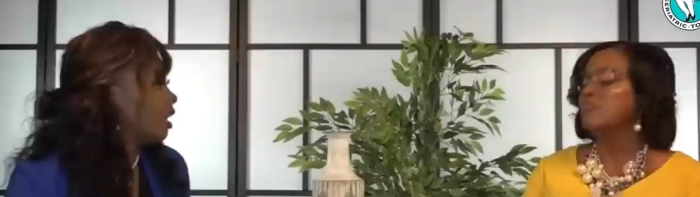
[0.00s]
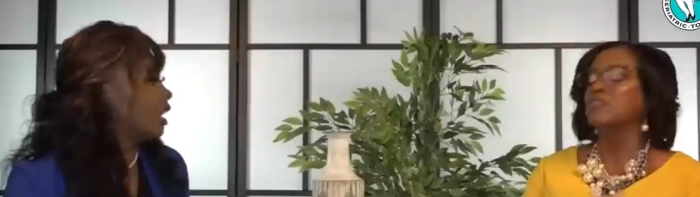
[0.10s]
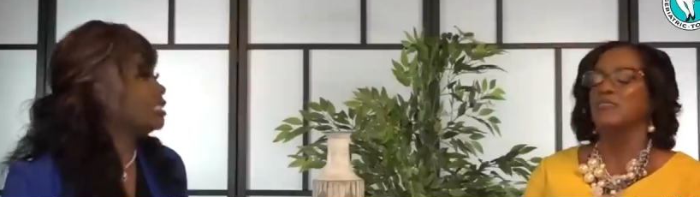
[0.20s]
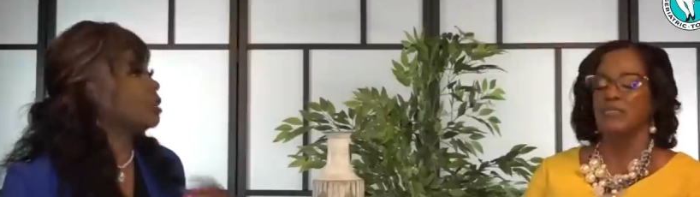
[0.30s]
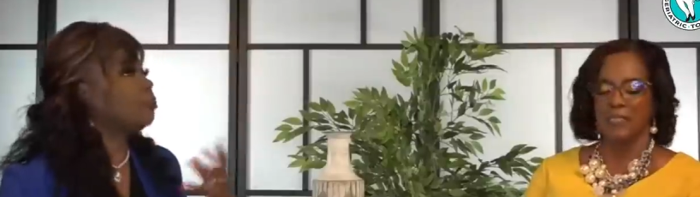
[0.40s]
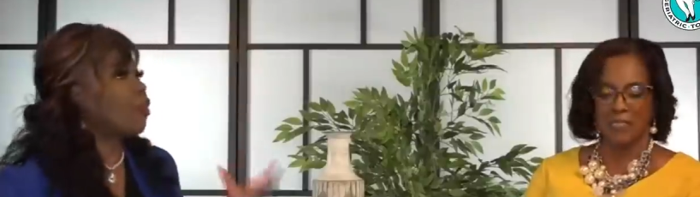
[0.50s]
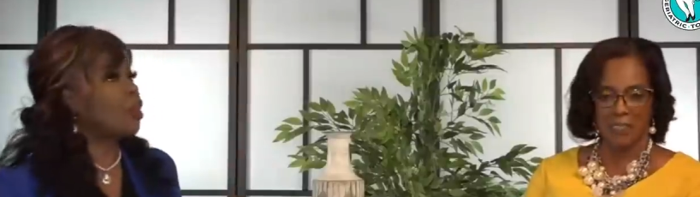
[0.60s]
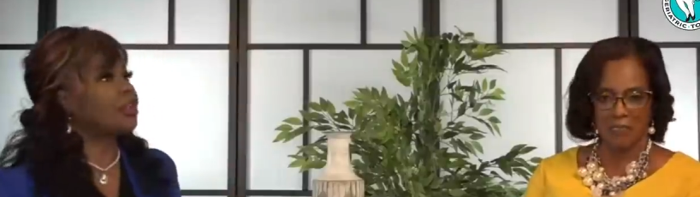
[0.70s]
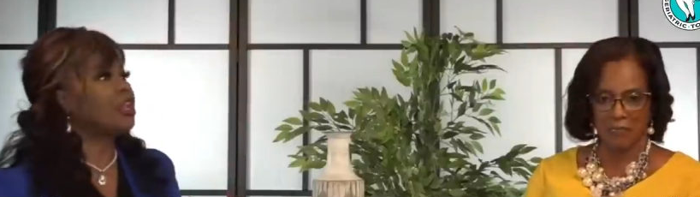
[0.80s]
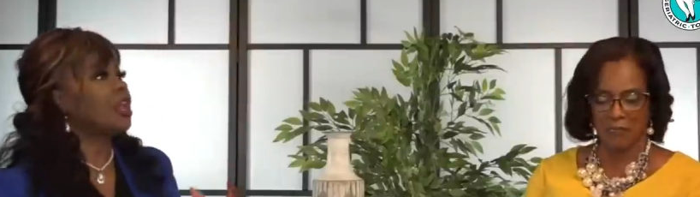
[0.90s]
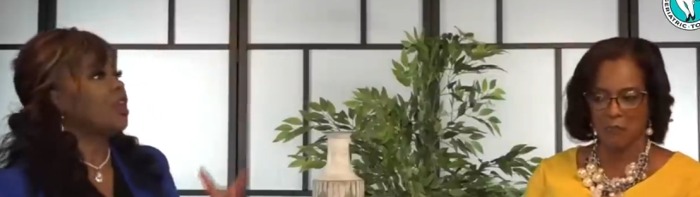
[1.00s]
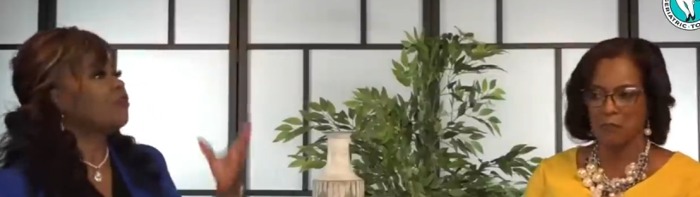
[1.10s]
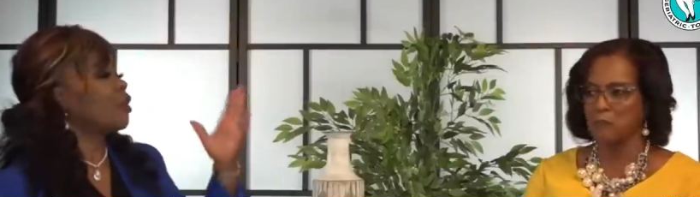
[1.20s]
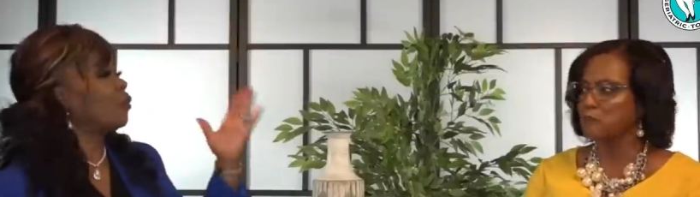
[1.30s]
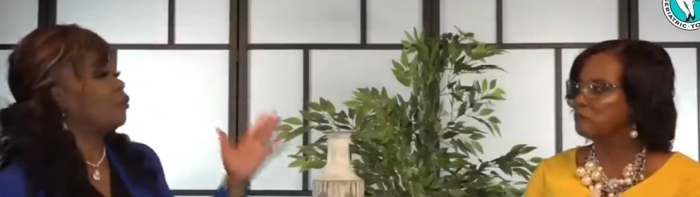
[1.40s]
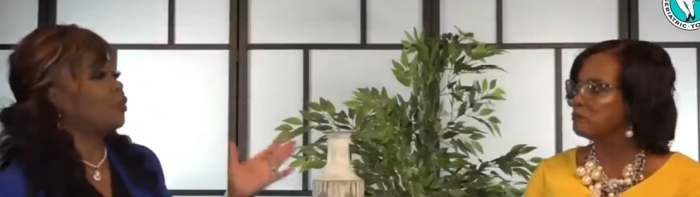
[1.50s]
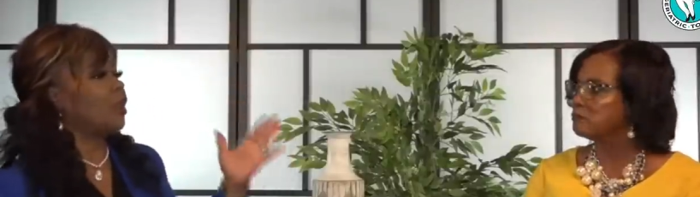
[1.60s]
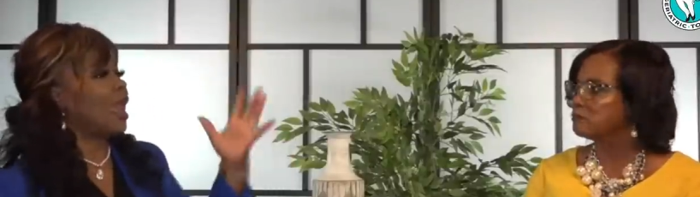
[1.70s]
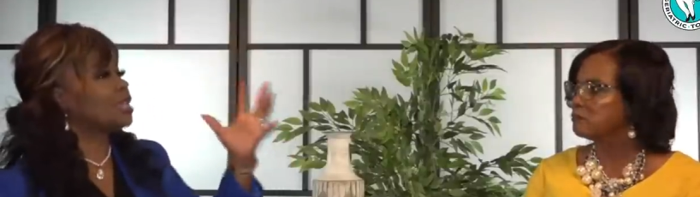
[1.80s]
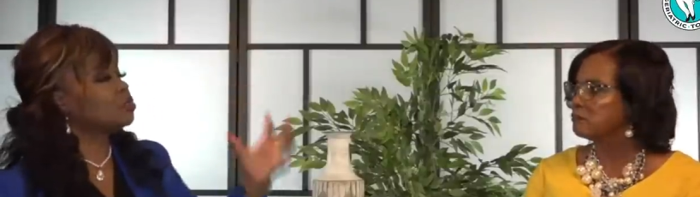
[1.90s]
Speaker 1: It's important yes. for
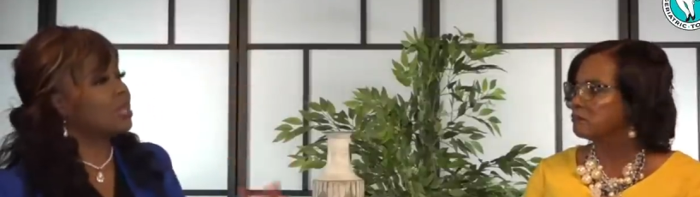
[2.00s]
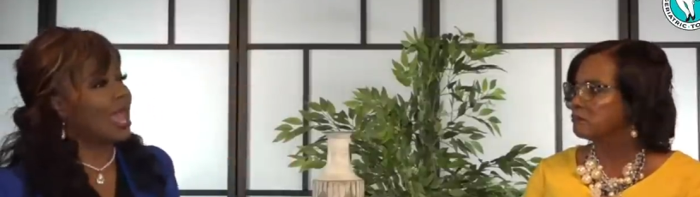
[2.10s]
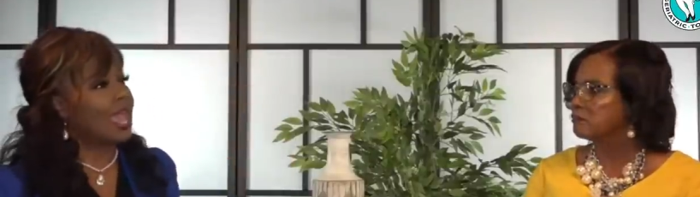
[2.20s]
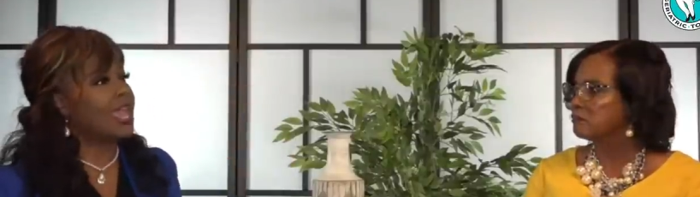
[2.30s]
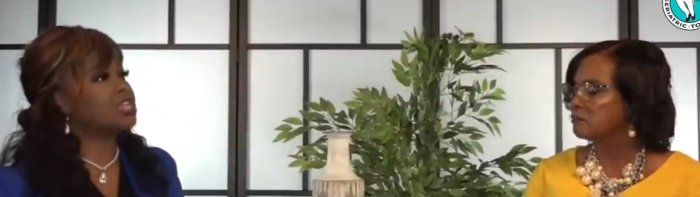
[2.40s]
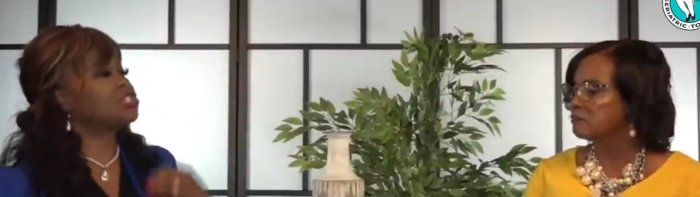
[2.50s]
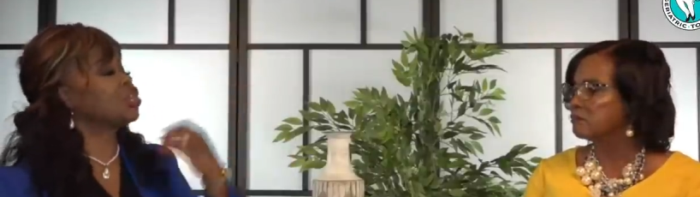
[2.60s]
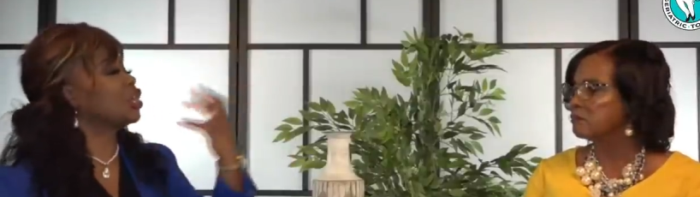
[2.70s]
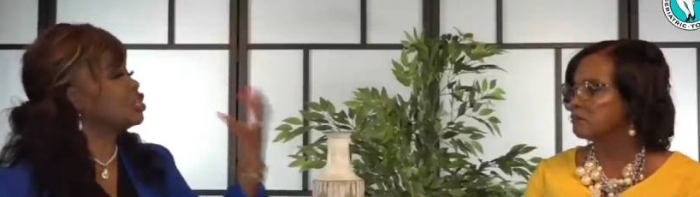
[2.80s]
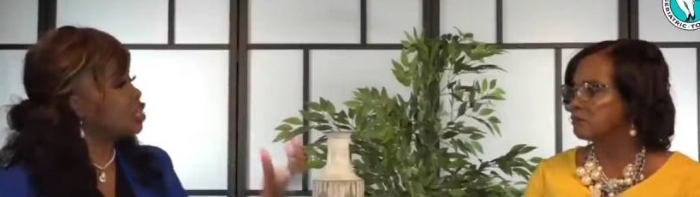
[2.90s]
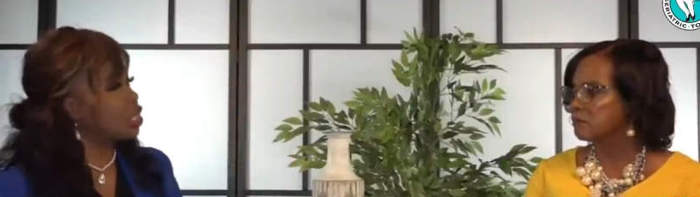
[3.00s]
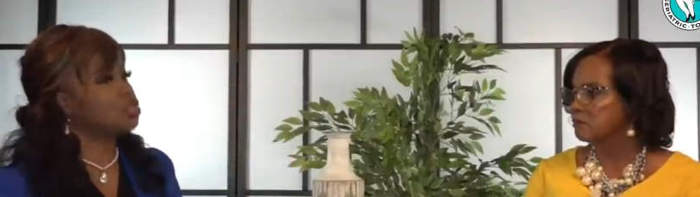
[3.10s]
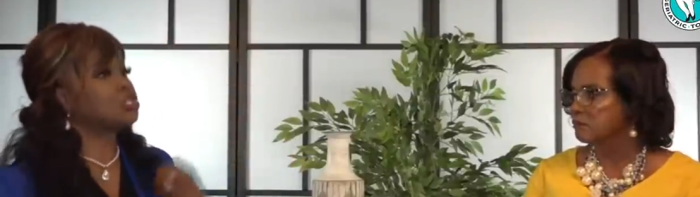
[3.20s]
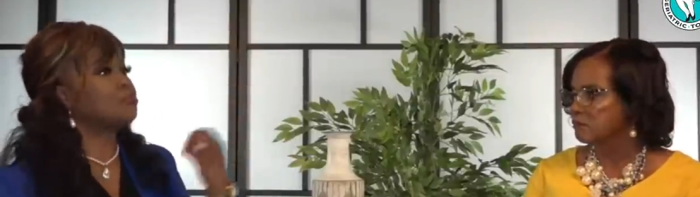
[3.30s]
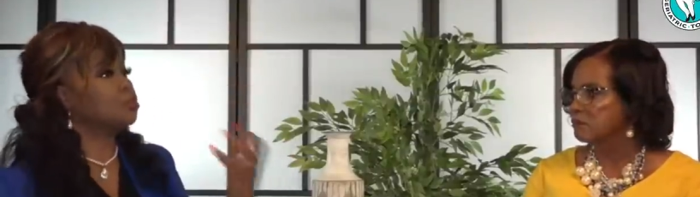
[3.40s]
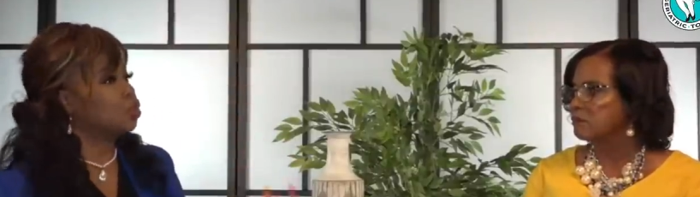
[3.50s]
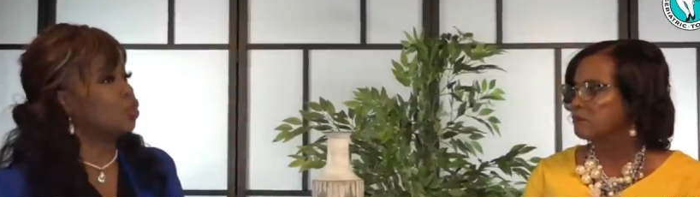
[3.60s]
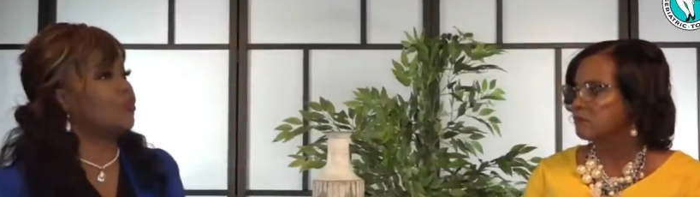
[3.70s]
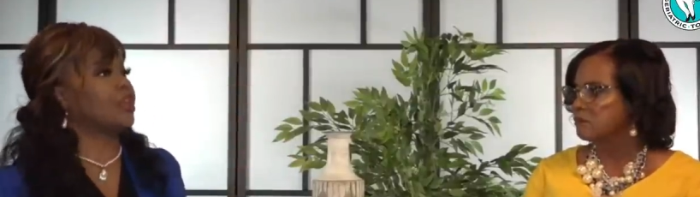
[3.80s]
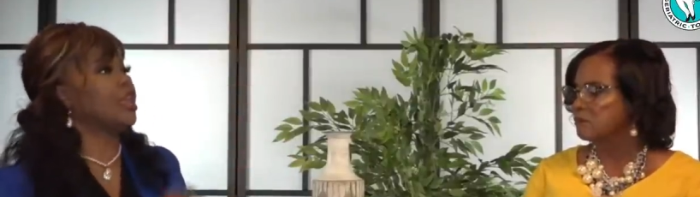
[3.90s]
as we age to continue to
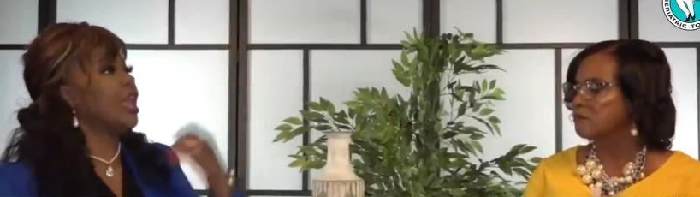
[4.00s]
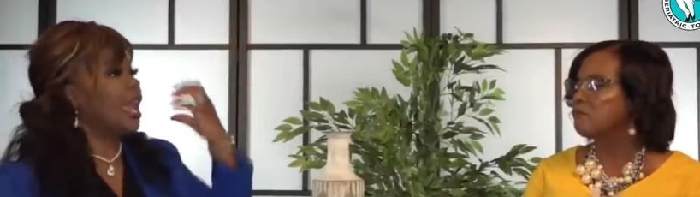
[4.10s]
move and